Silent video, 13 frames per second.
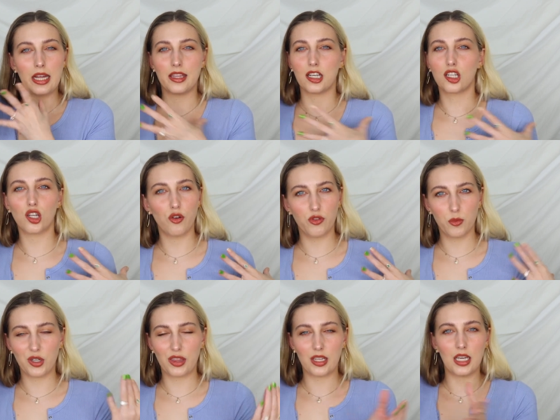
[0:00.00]
the glow from
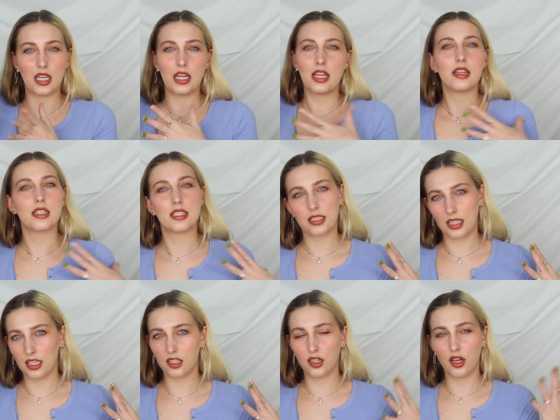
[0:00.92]
within, the
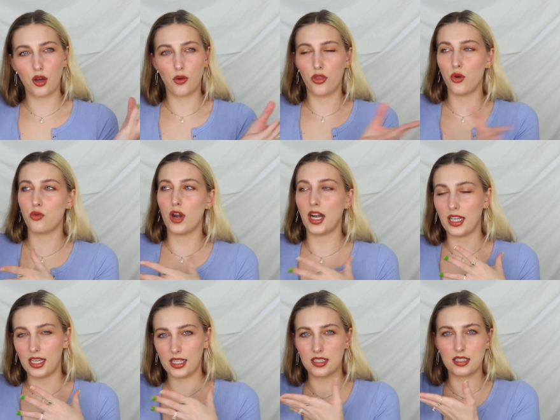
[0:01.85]
skin glow, the
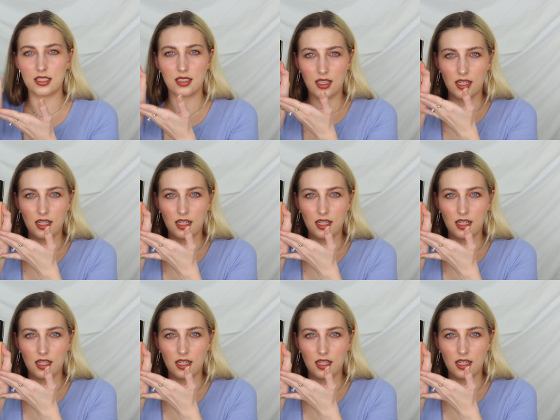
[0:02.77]
radiance.